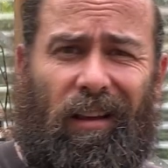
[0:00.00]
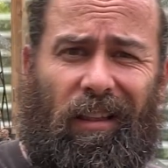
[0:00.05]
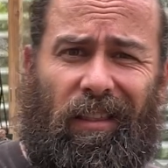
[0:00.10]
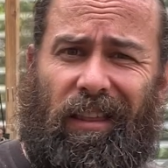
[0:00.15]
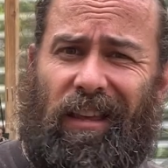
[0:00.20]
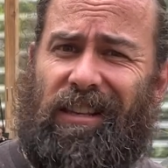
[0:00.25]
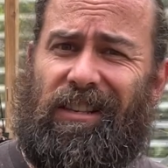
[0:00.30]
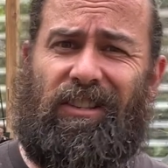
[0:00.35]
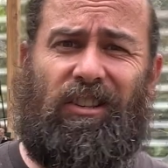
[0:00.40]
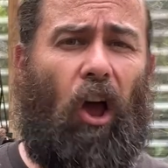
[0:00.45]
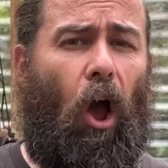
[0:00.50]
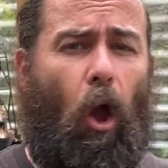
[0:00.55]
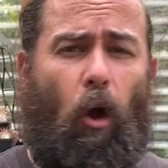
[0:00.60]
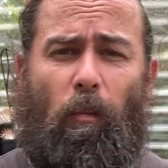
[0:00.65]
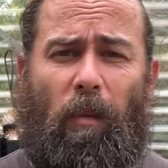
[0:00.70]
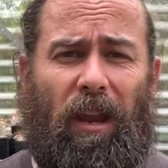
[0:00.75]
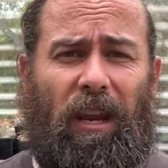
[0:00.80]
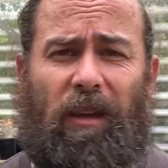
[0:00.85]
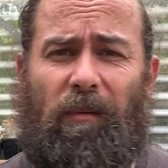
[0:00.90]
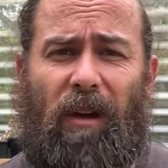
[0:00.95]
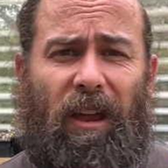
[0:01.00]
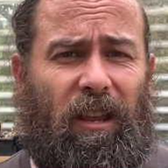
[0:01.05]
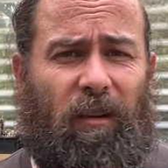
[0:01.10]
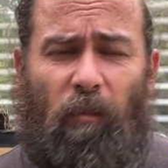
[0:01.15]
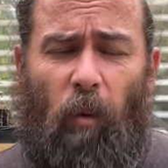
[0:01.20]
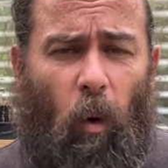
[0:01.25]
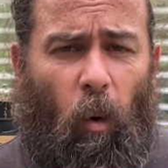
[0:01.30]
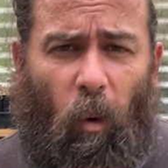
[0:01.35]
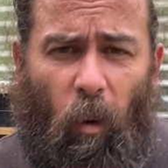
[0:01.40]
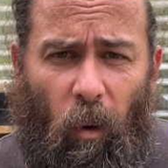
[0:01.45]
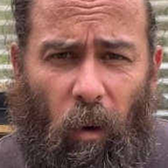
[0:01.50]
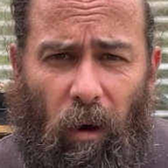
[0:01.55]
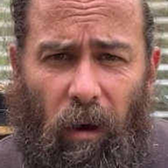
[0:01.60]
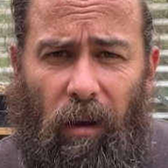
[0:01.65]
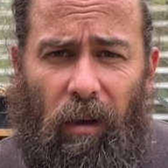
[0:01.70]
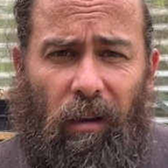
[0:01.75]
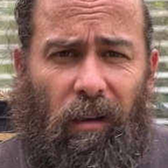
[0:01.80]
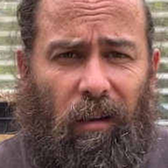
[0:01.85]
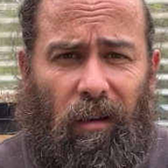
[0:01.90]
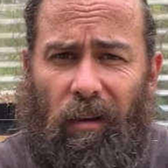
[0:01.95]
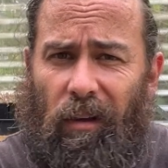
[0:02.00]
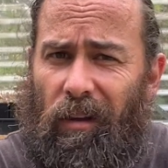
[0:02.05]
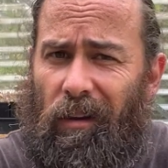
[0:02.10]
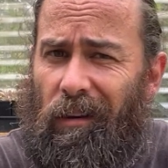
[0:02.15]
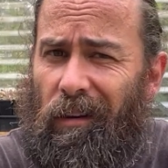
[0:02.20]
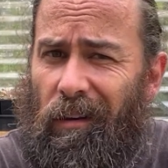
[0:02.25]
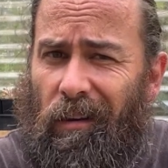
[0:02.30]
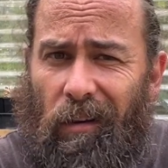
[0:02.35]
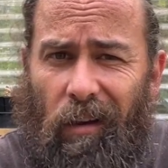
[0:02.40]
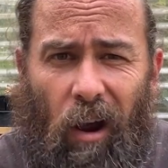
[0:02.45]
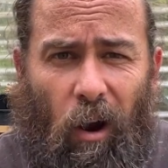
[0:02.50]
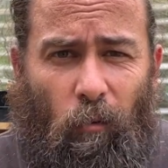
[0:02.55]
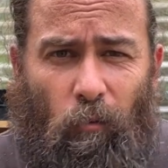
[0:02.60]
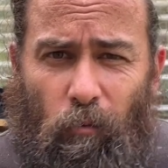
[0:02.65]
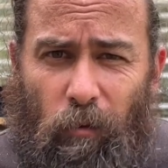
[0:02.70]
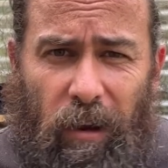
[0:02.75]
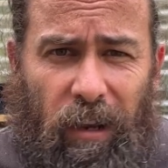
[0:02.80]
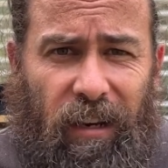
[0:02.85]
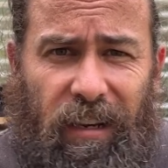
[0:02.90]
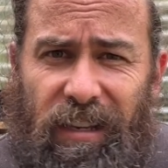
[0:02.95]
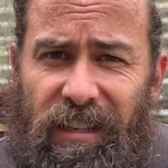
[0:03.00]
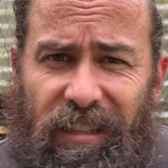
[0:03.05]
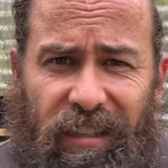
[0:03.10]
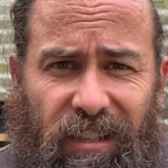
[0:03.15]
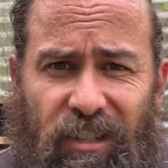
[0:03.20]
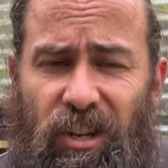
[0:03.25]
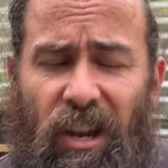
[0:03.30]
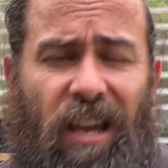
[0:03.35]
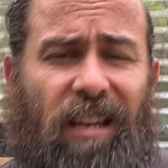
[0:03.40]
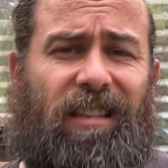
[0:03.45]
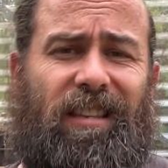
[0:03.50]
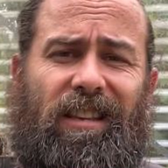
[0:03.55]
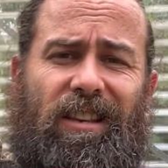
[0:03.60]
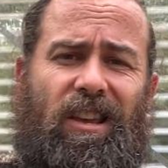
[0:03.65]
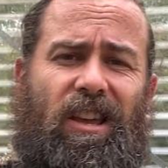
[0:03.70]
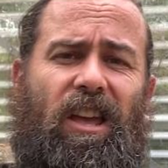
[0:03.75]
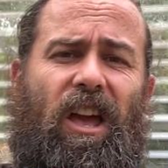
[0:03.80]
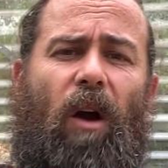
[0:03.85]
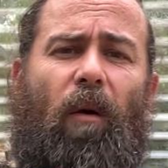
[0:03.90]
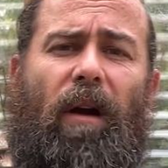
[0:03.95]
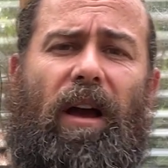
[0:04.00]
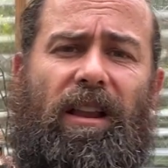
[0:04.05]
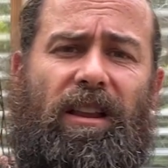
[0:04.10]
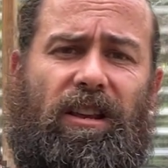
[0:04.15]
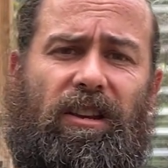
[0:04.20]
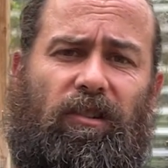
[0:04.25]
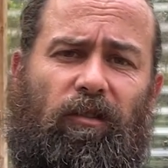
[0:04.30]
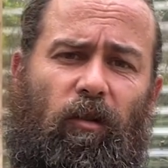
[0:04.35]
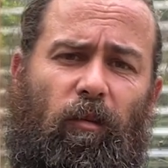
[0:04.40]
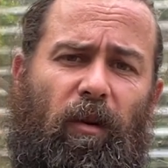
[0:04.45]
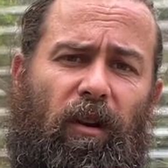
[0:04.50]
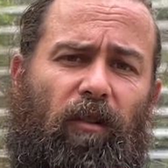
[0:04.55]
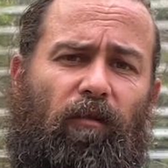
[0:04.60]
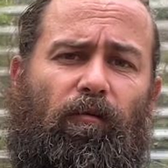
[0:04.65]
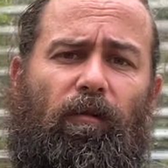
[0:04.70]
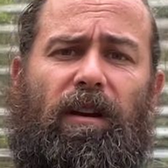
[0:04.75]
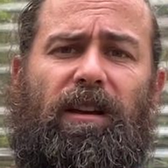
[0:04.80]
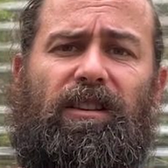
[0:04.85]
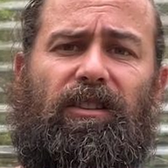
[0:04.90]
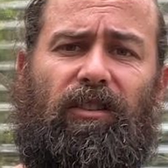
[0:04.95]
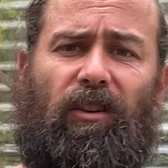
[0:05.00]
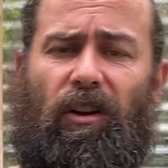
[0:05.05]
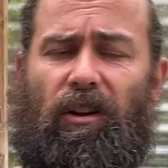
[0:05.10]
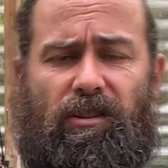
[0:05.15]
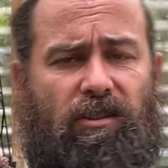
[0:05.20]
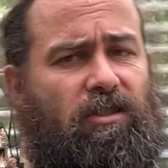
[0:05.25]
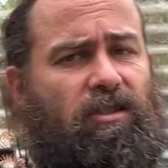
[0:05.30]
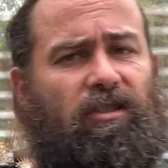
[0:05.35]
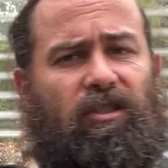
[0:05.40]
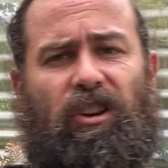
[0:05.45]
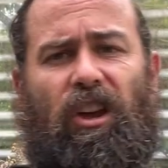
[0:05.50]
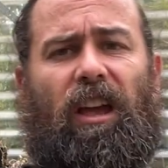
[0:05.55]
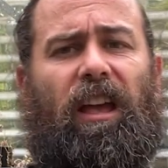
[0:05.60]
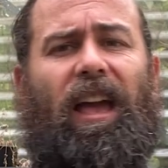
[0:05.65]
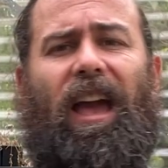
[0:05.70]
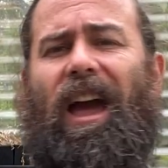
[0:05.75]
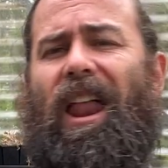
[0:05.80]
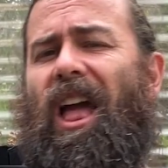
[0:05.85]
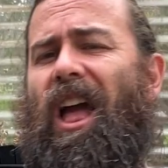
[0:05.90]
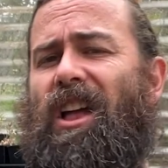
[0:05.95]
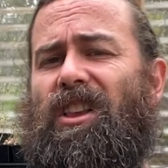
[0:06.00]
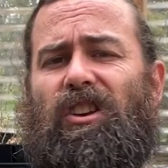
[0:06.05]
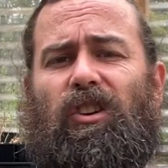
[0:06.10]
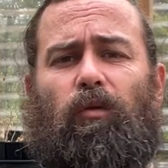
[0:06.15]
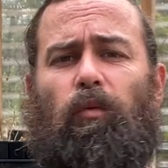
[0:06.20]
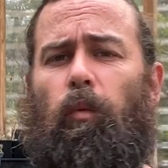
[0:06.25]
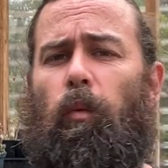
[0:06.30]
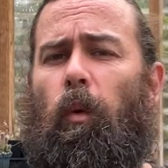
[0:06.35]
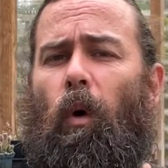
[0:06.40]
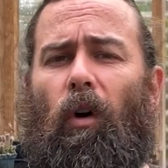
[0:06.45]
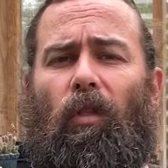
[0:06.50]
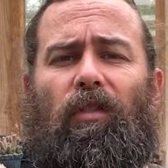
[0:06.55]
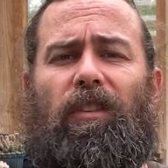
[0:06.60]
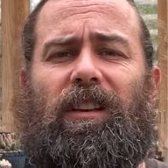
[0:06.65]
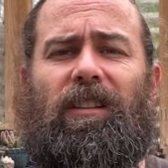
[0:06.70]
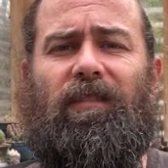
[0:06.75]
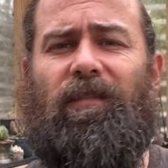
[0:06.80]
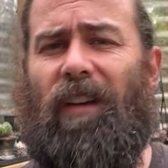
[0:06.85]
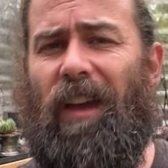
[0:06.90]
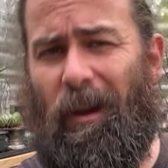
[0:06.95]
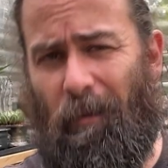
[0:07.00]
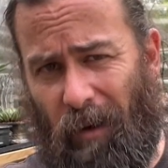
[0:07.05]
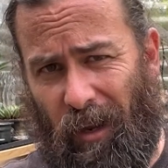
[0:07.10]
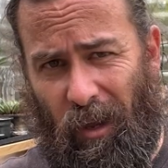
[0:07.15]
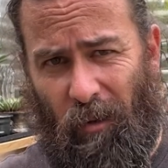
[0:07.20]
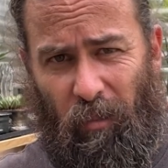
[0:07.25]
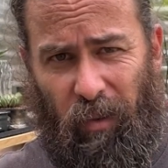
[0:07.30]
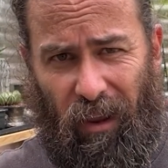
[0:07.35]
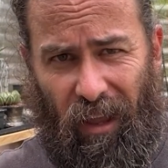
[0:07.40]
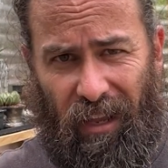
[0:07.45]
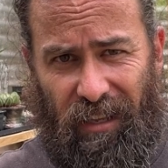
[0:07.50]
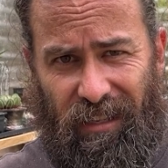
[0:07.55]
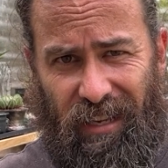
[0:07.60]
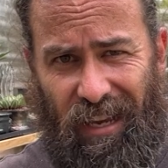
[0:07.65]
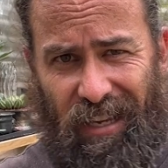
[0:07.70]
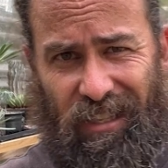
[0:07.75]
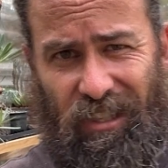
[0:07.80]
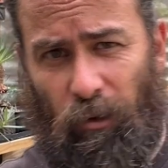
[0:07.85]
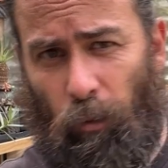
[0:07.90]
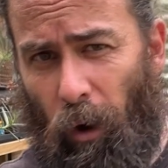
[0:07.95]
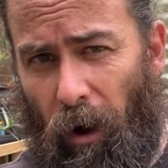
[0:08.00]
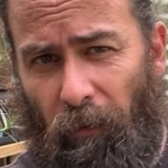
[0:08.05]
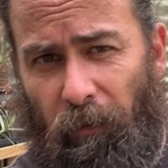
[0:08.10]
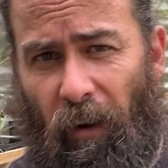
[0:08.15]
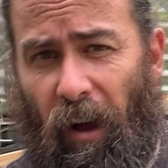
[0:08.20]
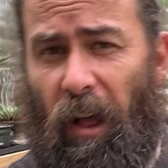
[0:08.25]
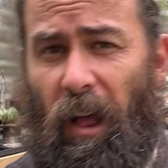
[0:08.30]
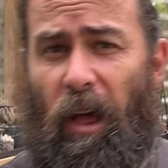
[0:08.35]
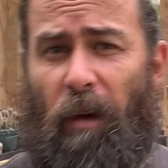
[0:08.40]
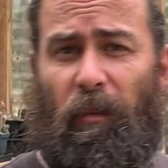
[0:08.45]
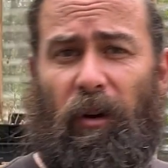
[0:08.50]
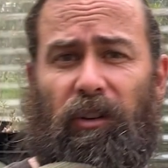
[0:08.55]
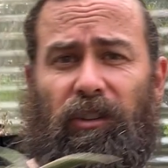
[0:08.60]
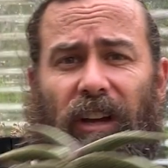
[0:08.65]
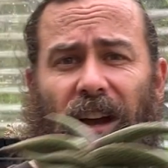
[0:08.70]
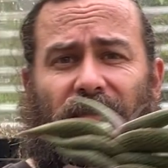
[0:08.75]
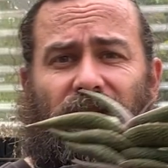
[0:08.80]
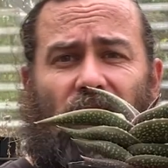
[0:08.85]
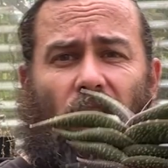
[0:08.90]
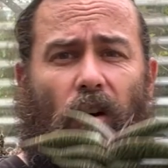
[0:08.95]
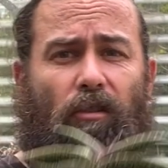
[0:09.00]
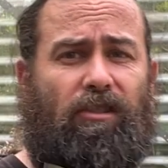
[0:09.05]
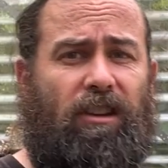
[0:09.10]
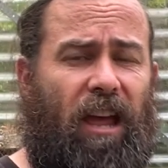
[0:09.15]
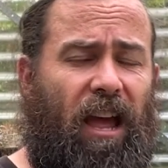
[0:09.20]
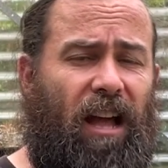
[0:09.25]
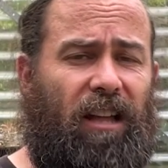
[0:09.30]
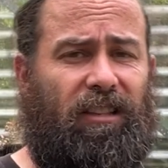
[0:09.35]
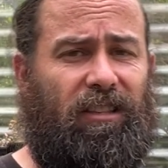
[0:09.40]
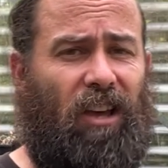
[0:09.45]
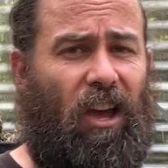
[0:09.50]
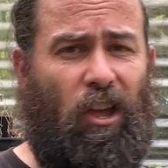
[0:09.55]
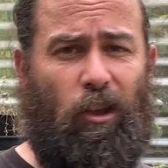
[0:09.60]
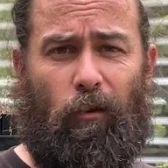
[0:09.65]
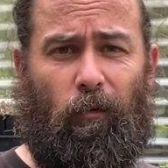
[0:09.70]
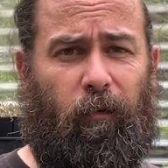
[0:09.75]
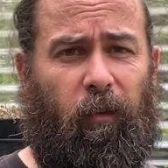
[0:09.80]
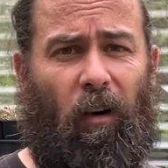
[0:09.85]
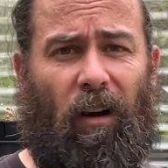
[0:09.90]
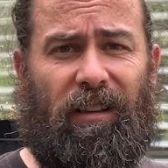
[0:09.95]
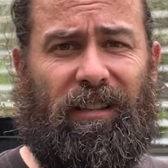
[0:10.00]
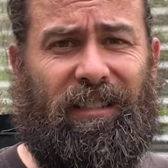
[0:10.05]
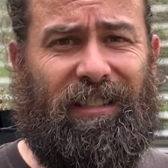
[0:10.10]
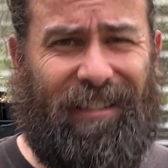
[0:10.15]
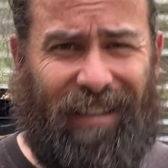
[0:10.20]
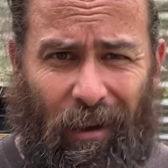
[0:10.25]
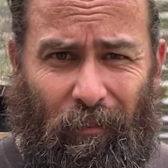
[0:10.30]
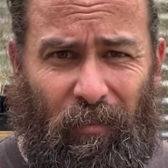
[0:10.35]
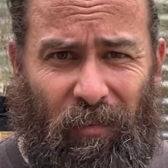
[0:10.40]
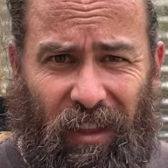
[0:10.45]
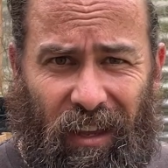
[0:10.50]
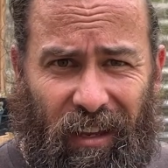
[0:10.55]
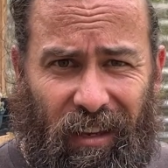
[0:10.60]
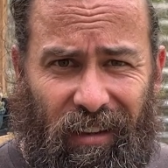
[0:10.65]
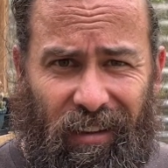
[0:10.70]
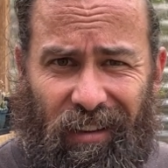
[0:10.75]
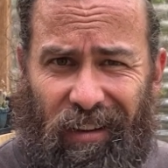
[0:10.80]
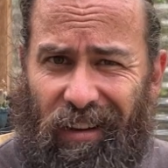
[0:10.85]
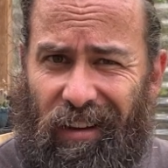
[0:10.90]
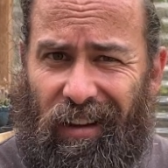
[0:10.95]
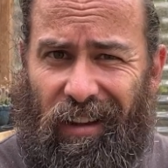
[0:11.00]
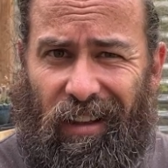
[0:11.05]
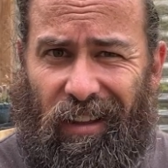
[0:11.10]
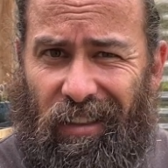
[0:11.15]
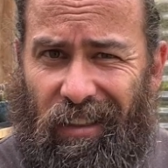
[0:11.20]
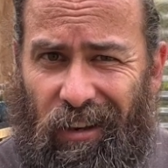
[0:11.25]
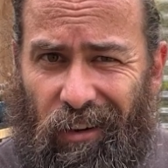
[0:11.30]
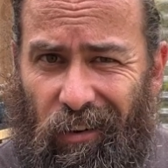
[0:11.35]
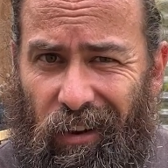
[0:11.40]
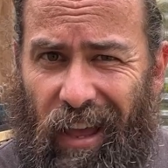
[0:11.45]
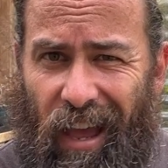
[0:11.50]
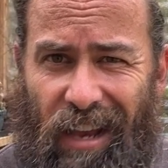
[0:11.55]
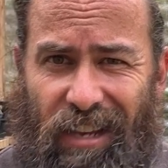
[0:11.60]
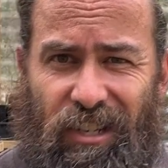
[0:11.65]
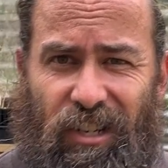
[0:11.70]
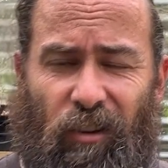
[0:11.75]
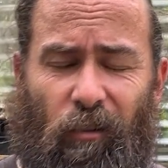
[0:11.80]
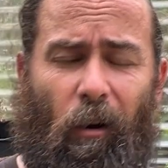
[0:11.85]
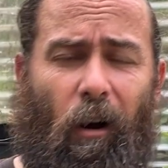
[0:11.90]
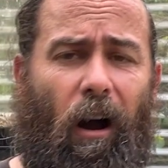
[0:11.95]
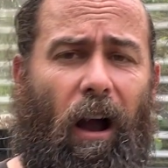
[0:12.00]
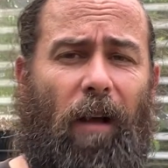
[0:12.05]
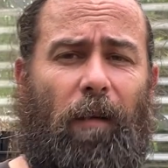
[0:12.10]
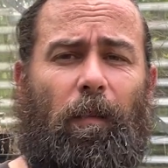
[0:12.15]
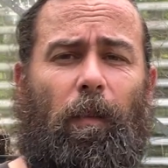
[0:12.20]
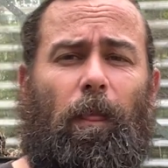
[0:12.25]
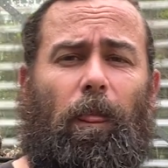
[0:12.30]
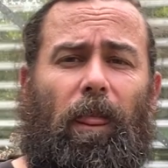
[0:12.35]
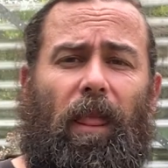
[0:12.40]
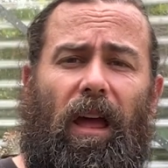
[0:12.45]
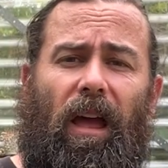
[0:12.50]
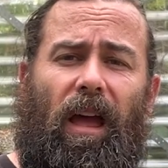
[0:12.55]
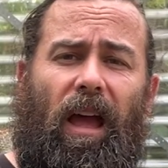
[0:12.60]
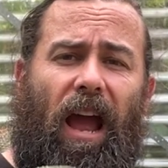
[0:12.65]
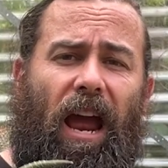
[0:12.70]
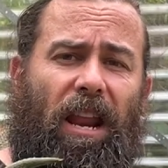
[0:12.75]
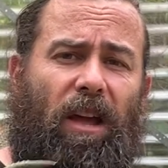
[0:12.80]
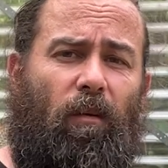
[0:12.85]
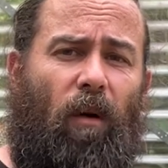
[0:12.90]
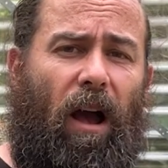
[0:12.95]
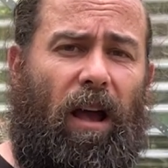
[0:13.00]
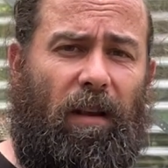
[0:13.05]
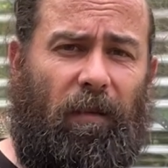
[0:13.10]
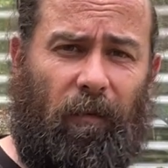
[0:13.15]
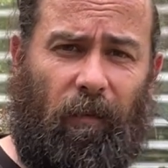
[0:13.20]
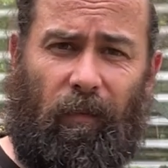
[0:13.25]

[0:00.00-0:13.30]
There's so many, many more. I really suggest that you go out and you do a bit of research and check out just what this family of plants has to offer, because I have no doubts you'll find something that'll catch your eye. Anyway,